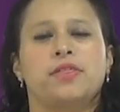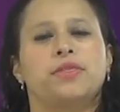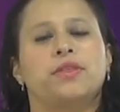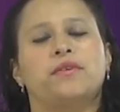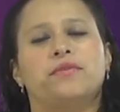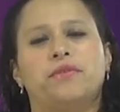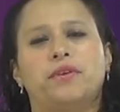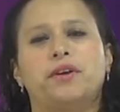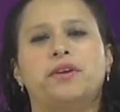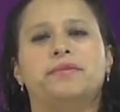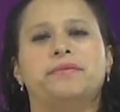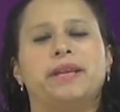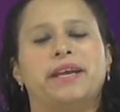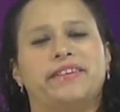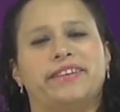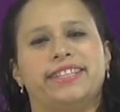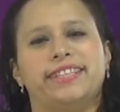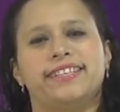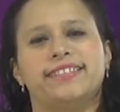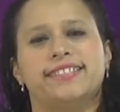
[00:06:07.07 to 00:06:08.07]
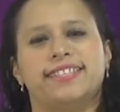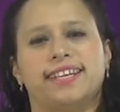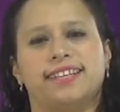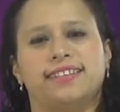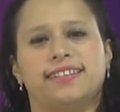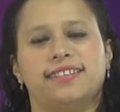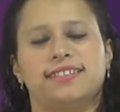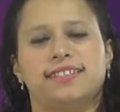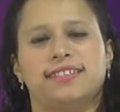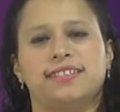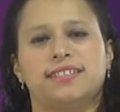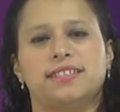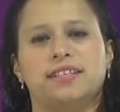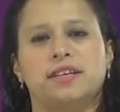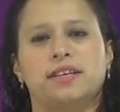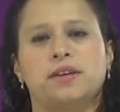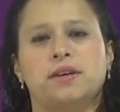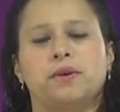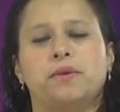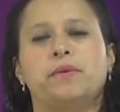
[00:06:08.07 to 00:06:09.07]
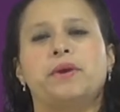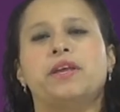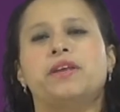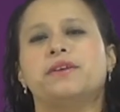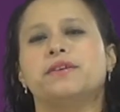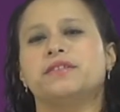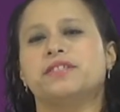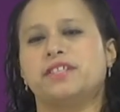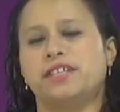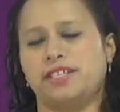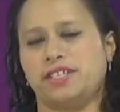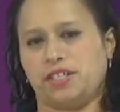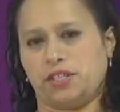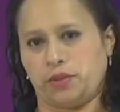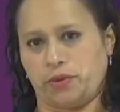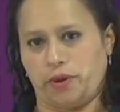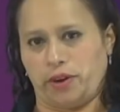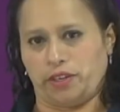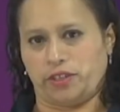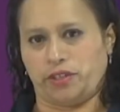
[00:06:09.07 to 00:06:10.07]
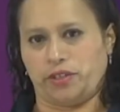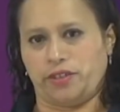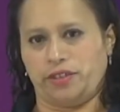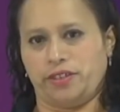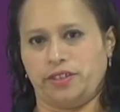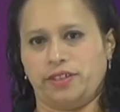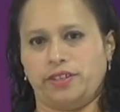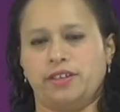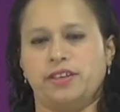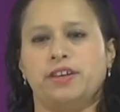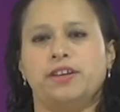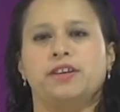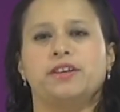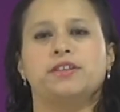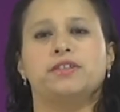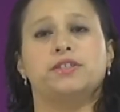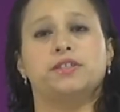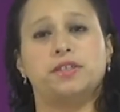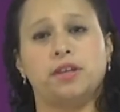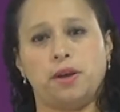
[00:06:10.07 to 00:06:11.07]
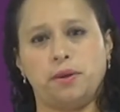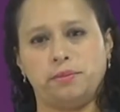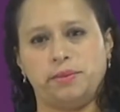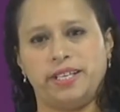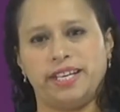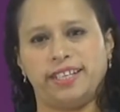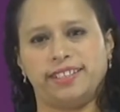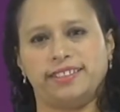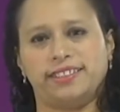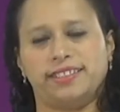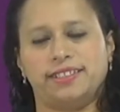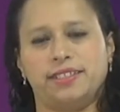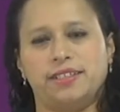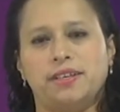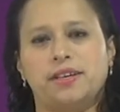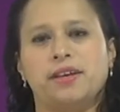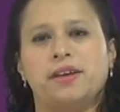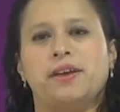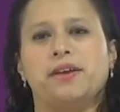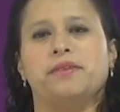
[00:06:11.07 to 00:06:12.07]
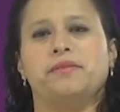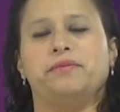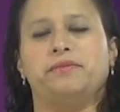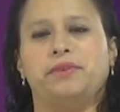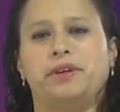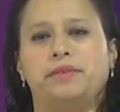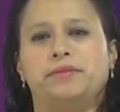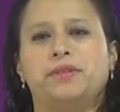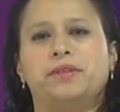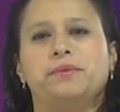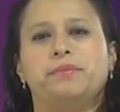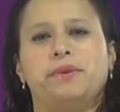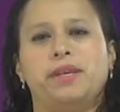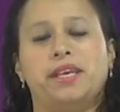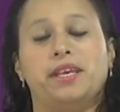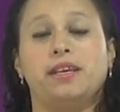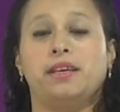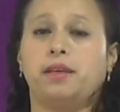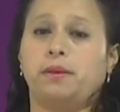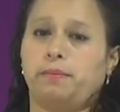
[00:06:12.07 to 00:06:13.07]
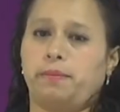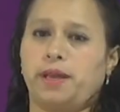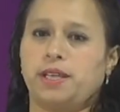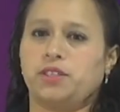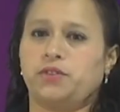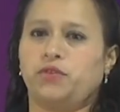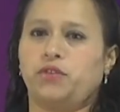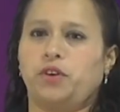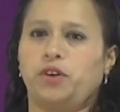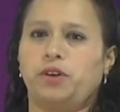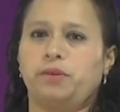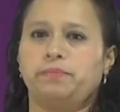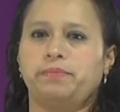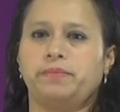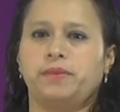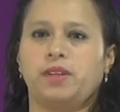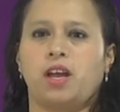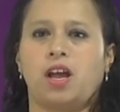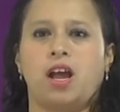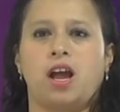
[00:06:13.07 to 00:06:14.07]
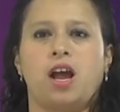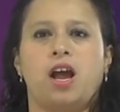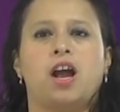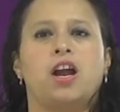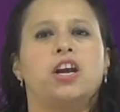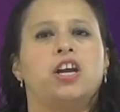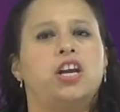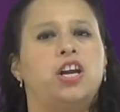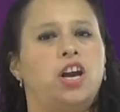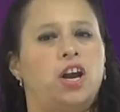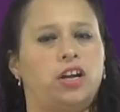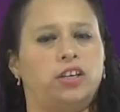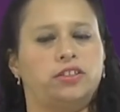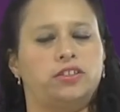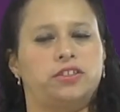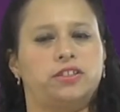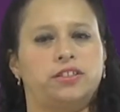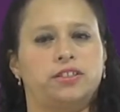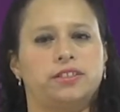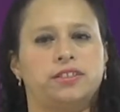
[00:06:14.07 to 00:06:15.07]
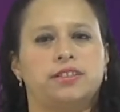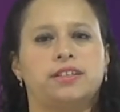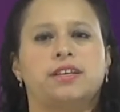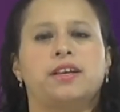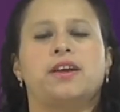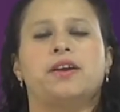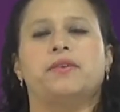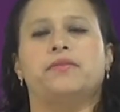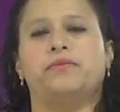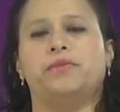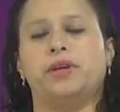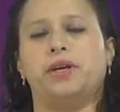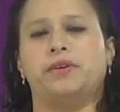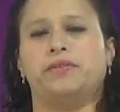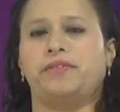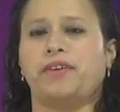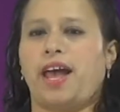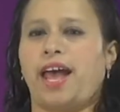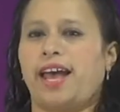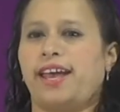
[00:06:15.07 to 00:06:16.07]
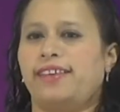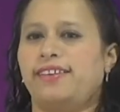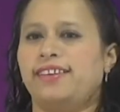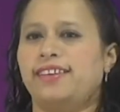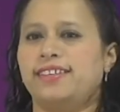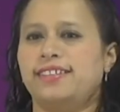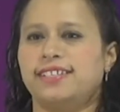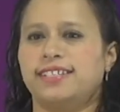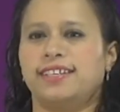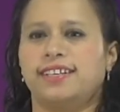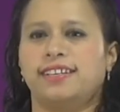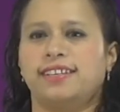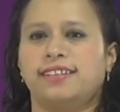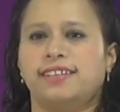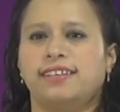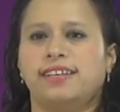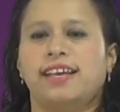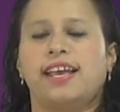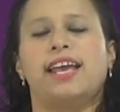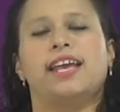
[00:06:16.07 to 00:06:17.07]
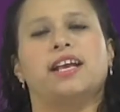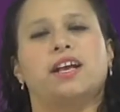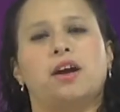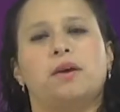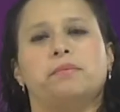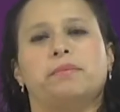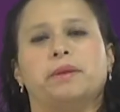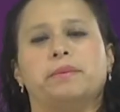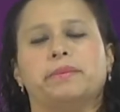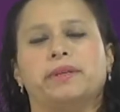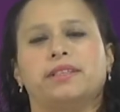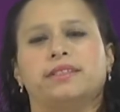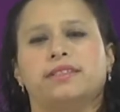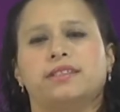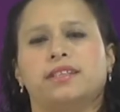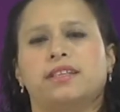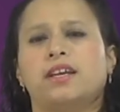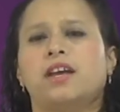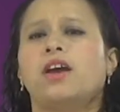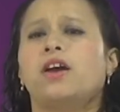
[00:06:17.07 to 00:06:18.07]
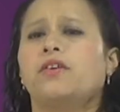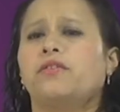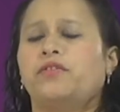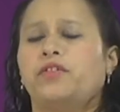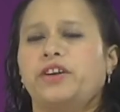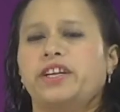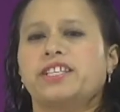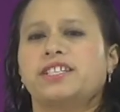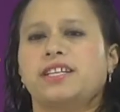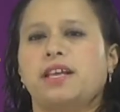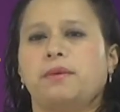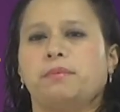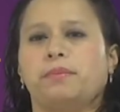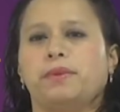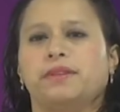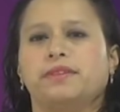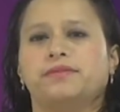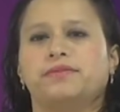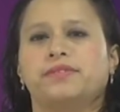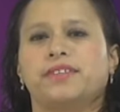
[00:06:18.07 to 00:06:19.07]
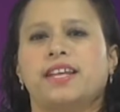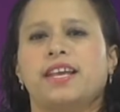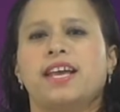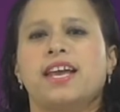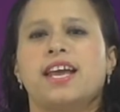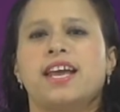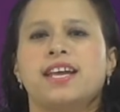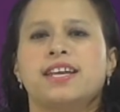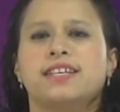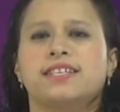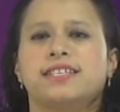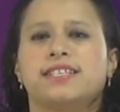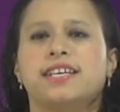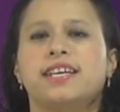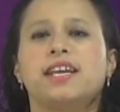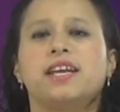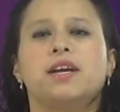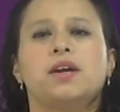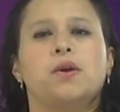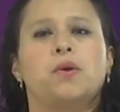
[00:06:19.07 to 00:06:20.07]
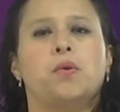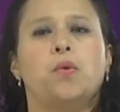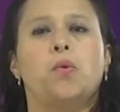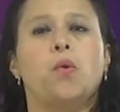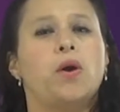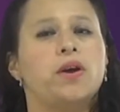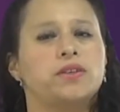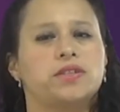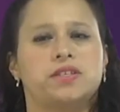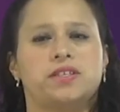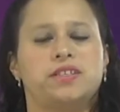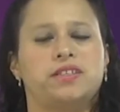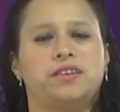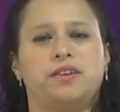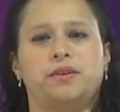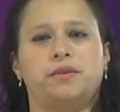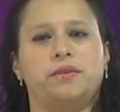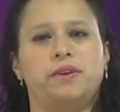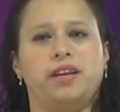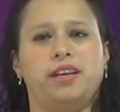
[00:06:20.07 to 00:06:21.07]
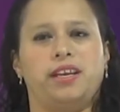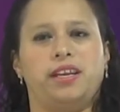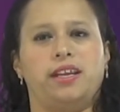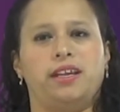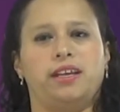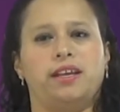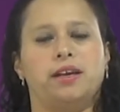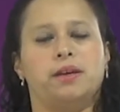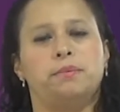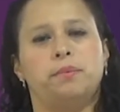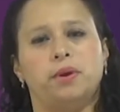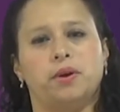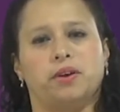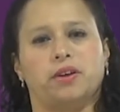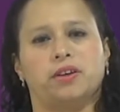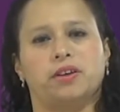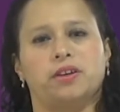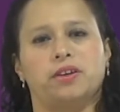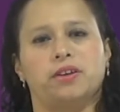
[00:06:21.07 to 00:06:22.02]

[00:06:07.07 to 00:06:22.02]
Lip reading: To form negative sentences, we use this structure: subject, verb to be in past form, not, verb ing, and complement. For example, she wasn't reading a book.